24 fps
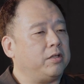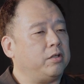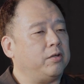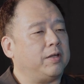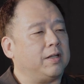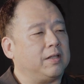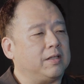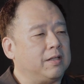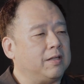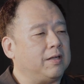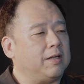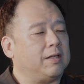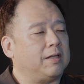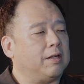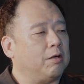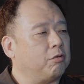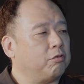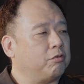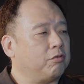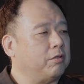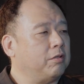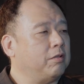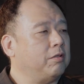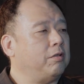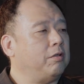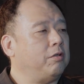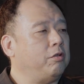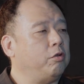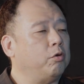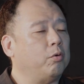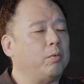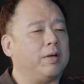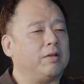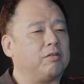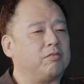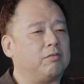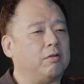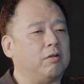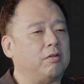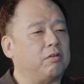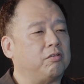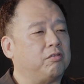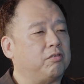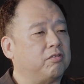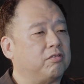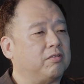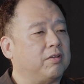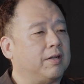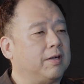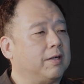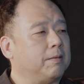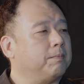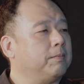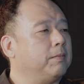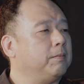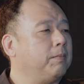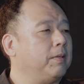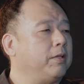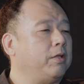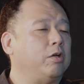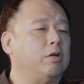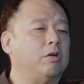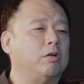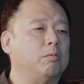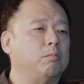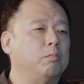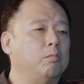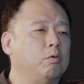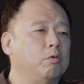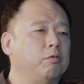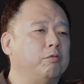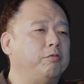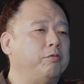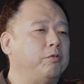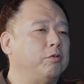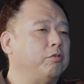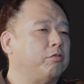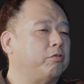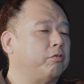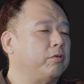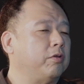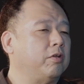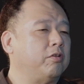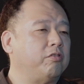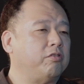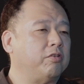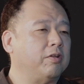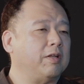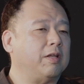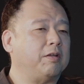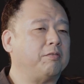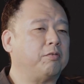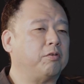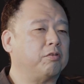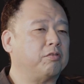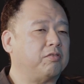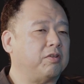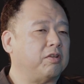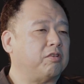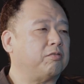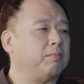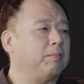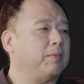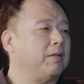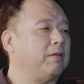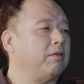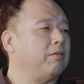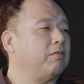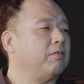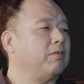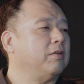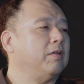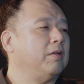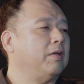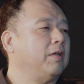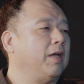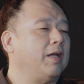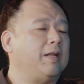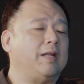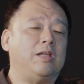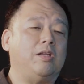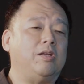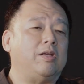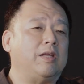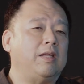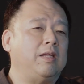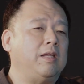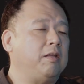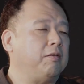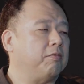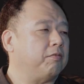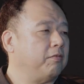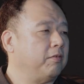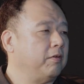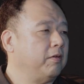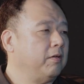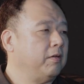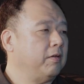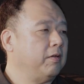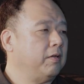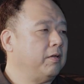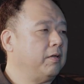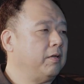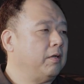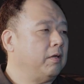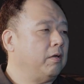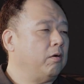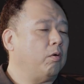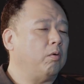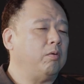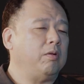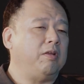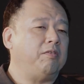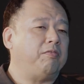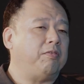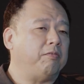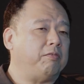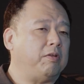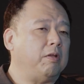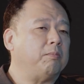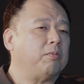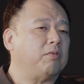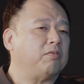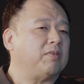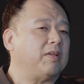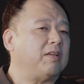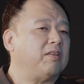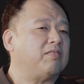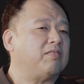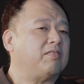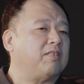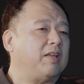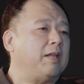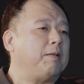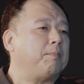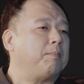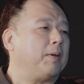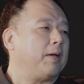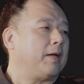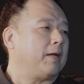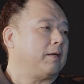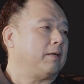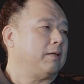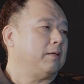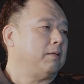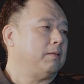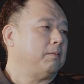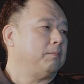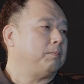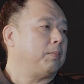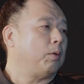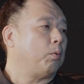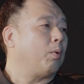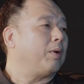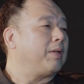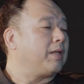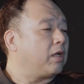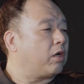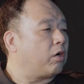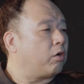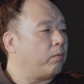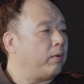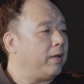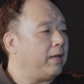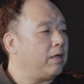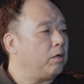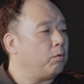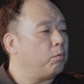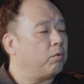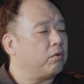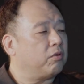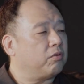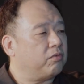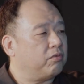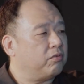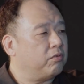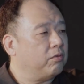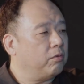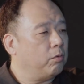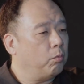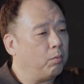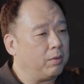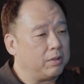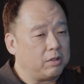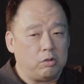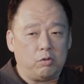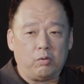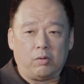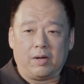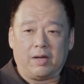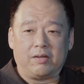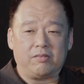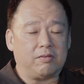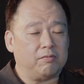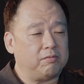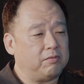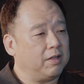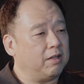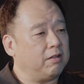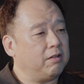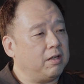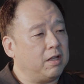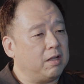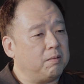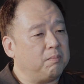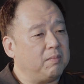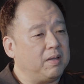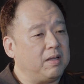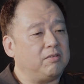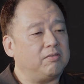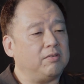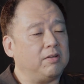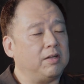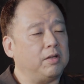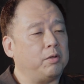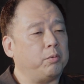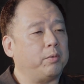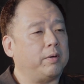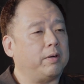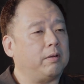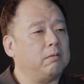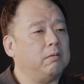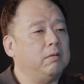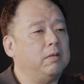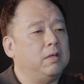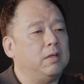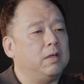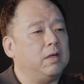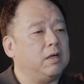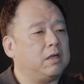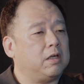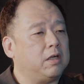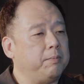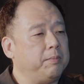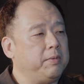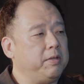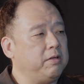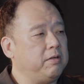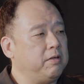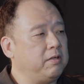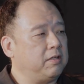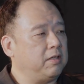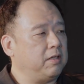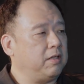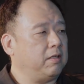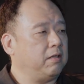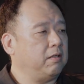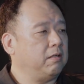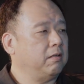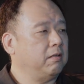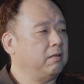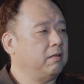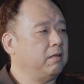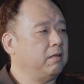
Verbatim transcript: You get thirty thousand US dollars to start up, but you got to move to Chile for six months, and then you can leave. Only fifteen percent stayed back, but what it created was what you guys have done amazingly well: a community.